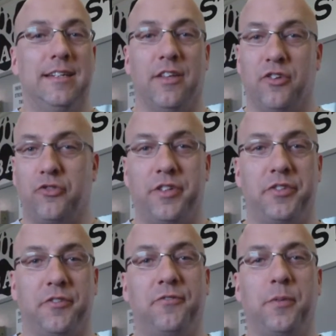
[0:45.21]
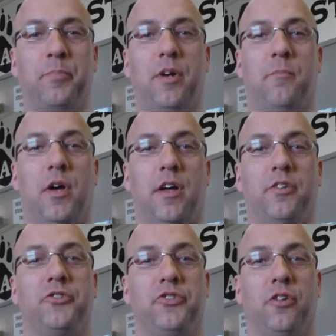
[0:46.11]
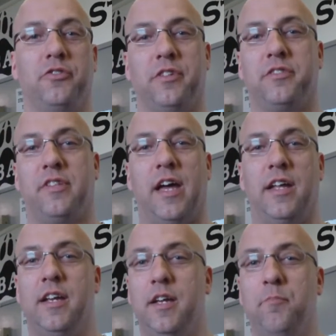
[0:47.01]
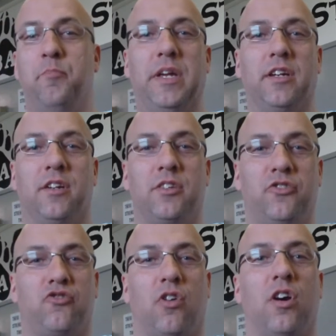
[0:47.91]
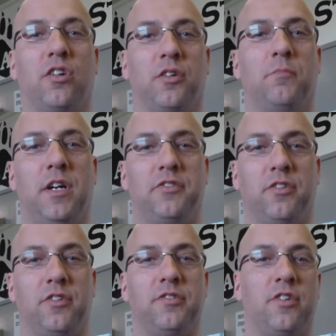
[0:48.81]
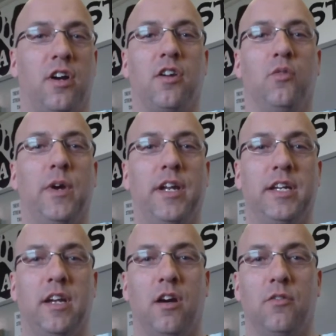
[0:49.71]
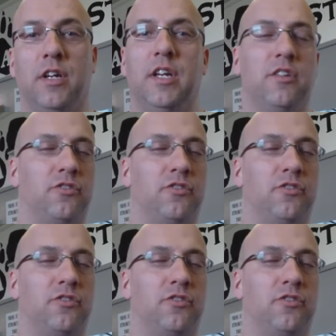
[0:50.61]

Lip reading: Now the traditional football model shows us that bigger, stronger muscles are the way to go.